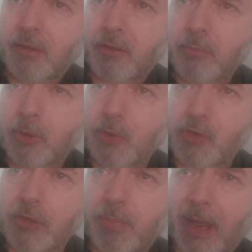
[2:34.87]
The
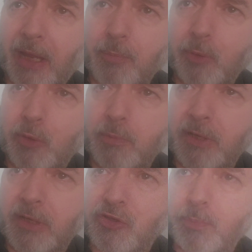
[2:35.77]
molten black
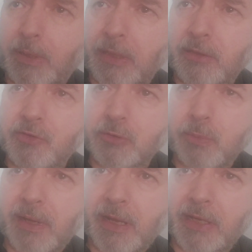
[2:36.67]
plumage peels
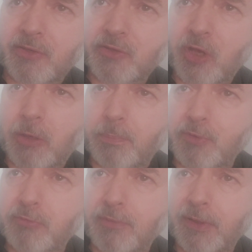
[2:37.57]
away,
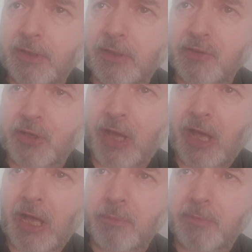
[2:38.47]
stops, reveals an
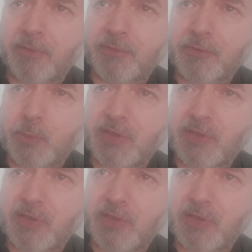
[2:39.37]
arm of